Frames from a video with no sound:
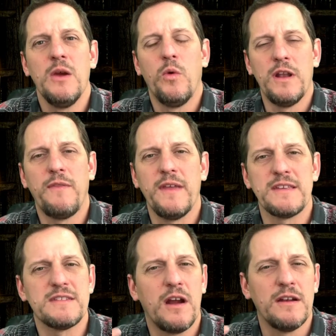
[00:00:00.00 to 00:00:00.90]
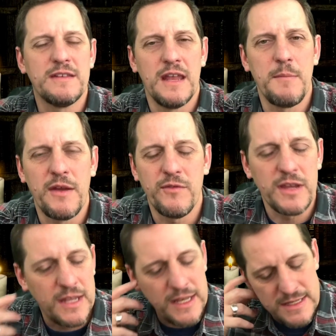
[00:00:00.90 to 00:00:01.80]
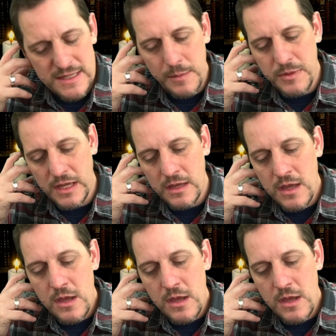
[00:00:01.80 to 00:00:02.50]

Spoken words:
where did things start? Am I forgetting something?